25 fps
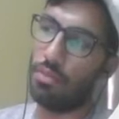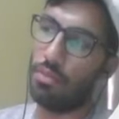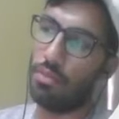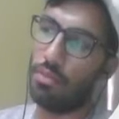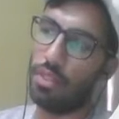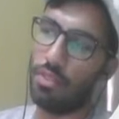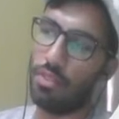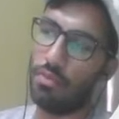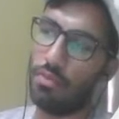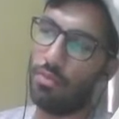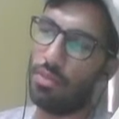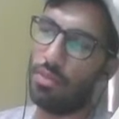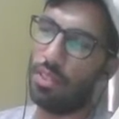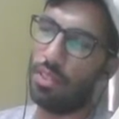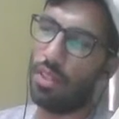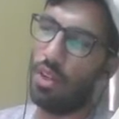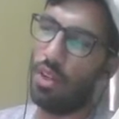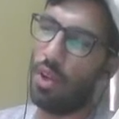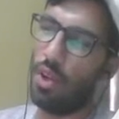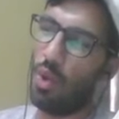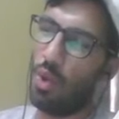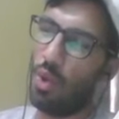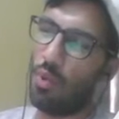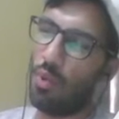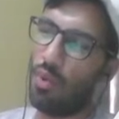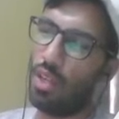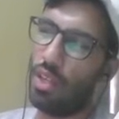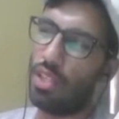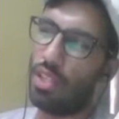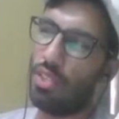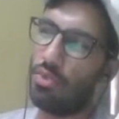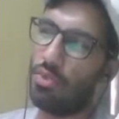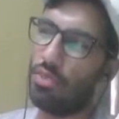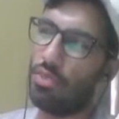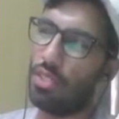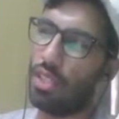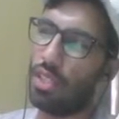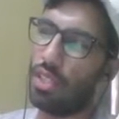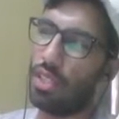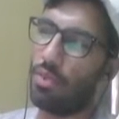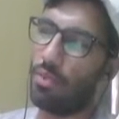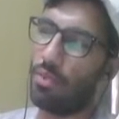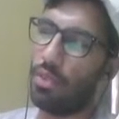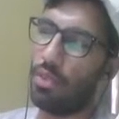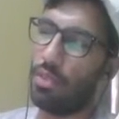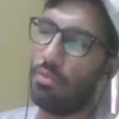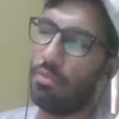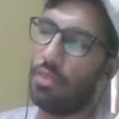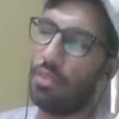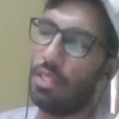and bedrooms, what do you think
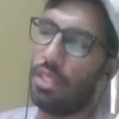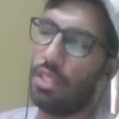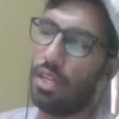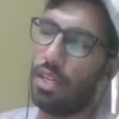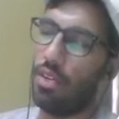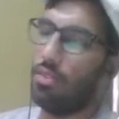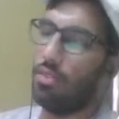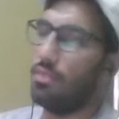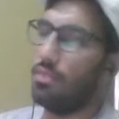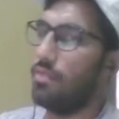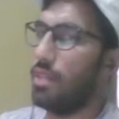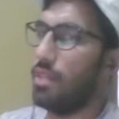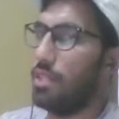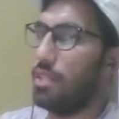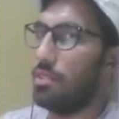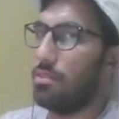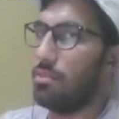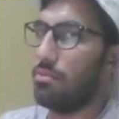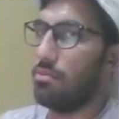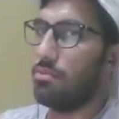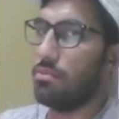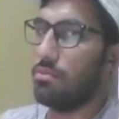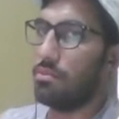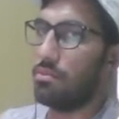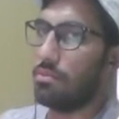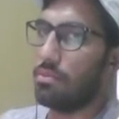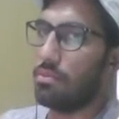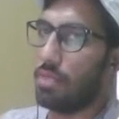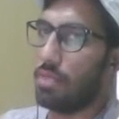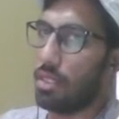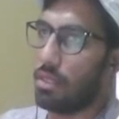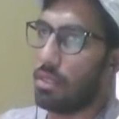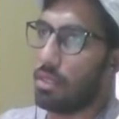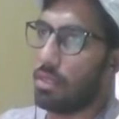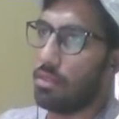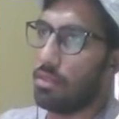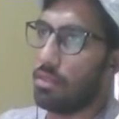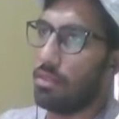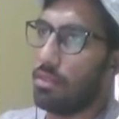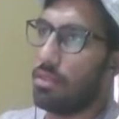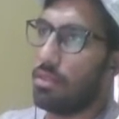will be the house value? Okay,